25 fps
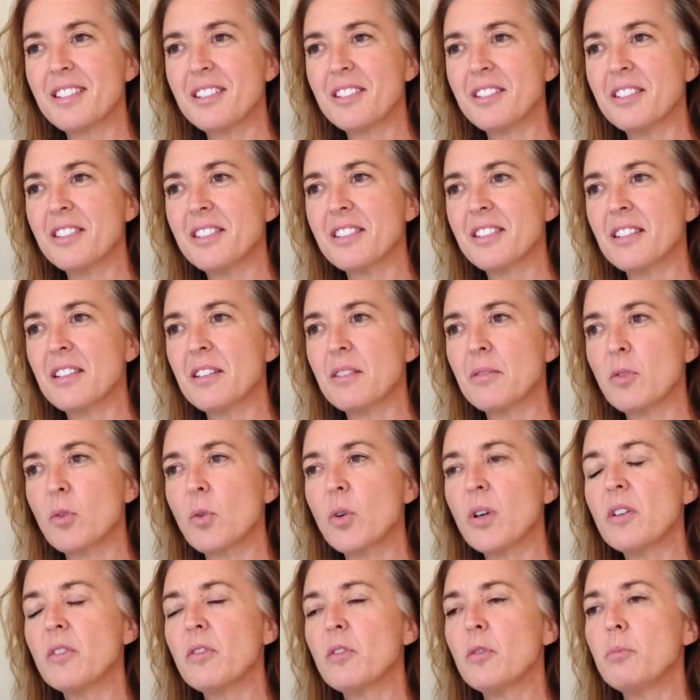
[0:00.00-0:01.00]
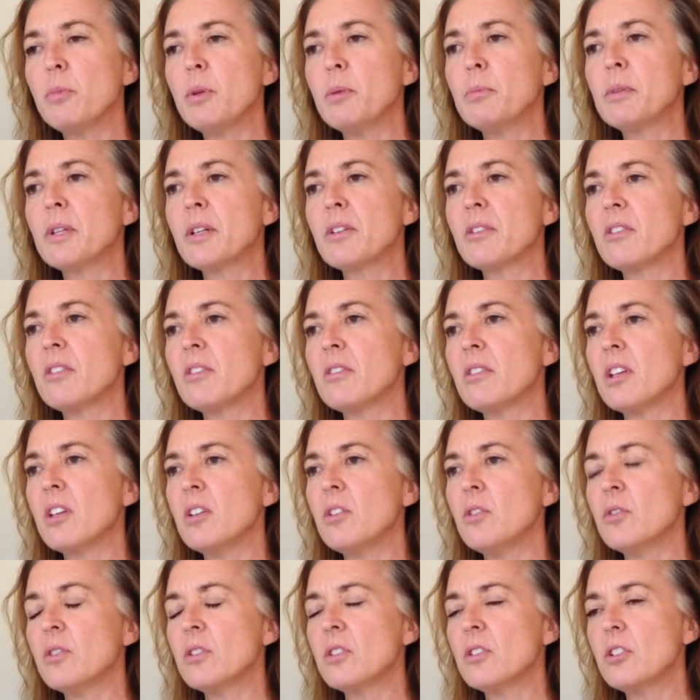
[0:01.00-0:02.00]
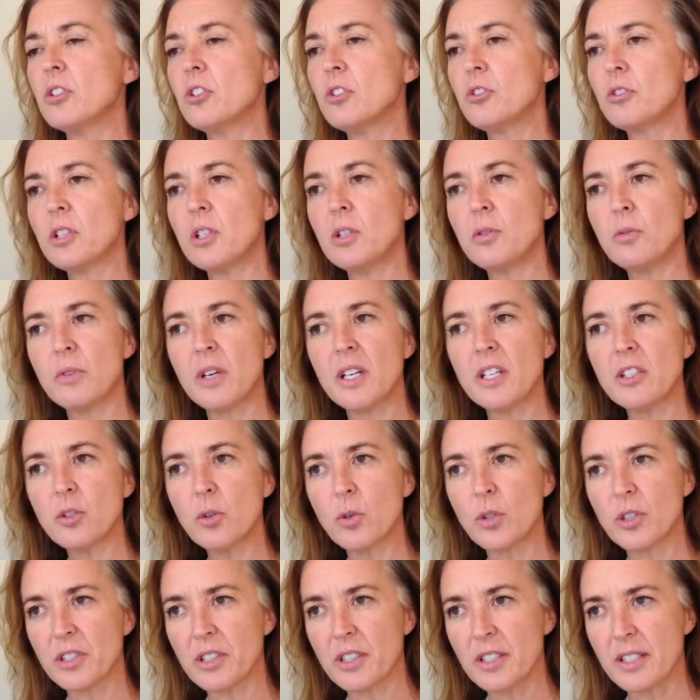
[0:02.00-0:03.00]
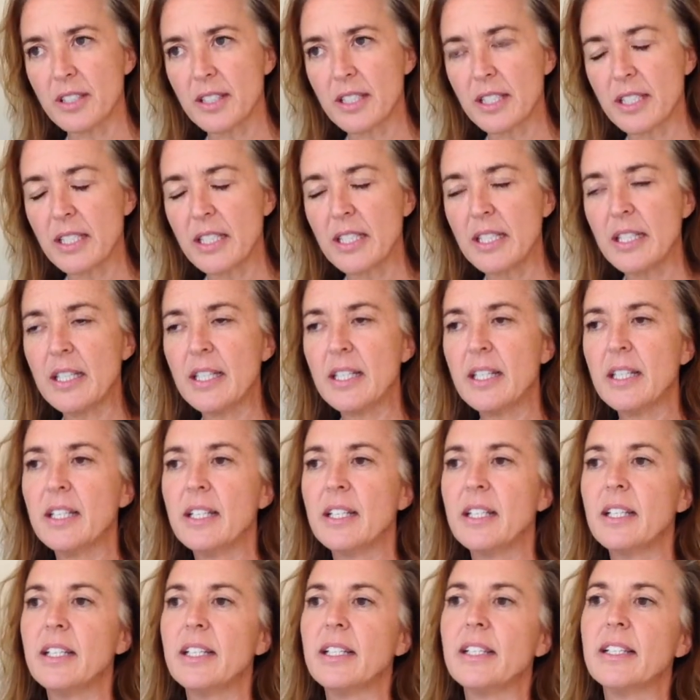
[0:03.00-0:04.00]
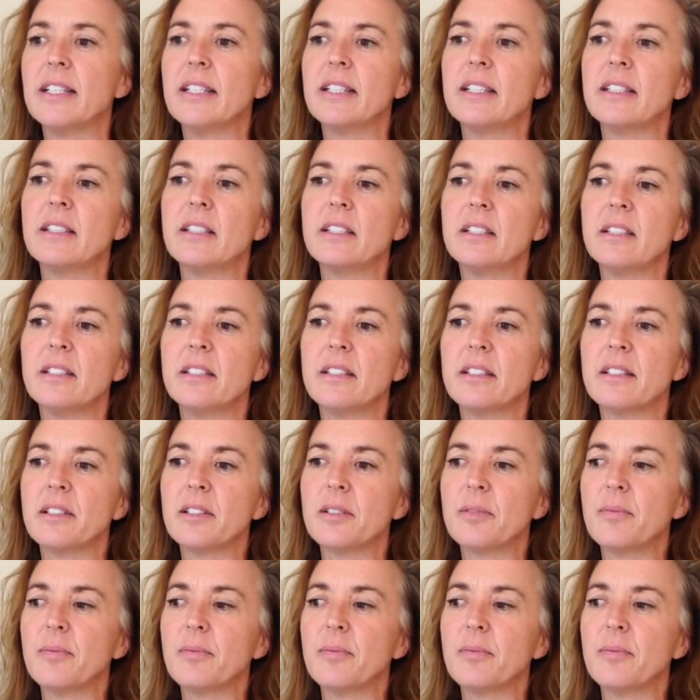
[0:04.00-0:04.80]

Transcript: There's quite a few people out there that use it to treat racehorses and